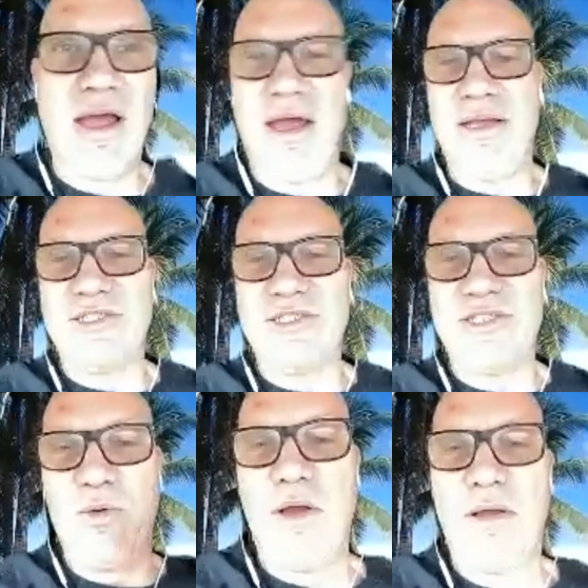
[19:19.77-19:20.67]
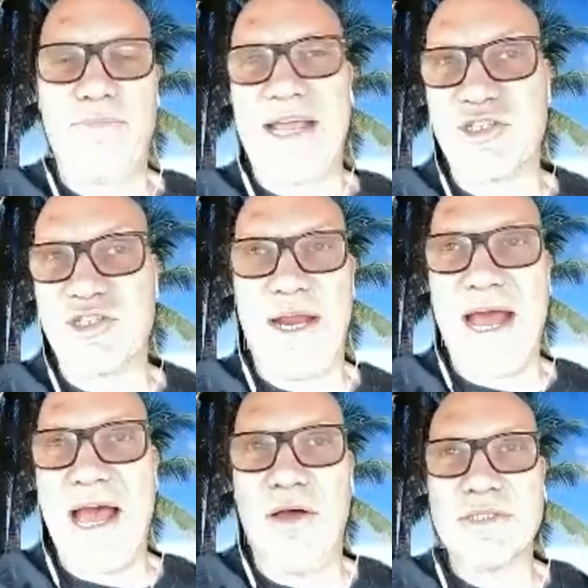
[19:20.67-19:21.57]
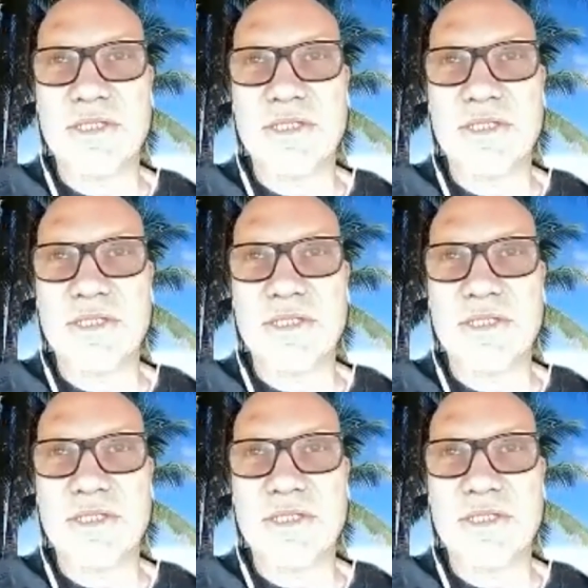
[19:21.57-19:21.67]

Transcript: to take the screen out.